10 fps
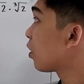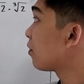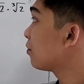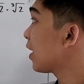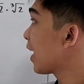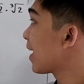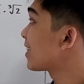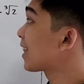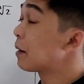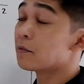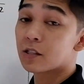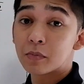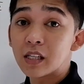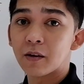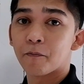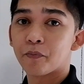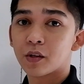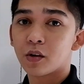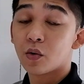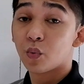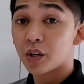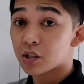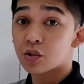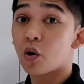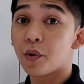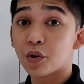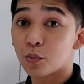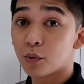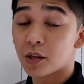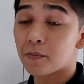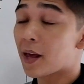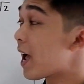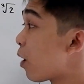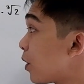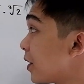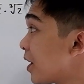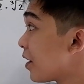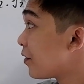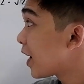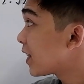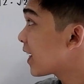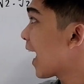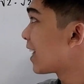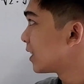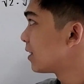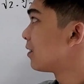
of a times b. We're just going to multiply our radicand,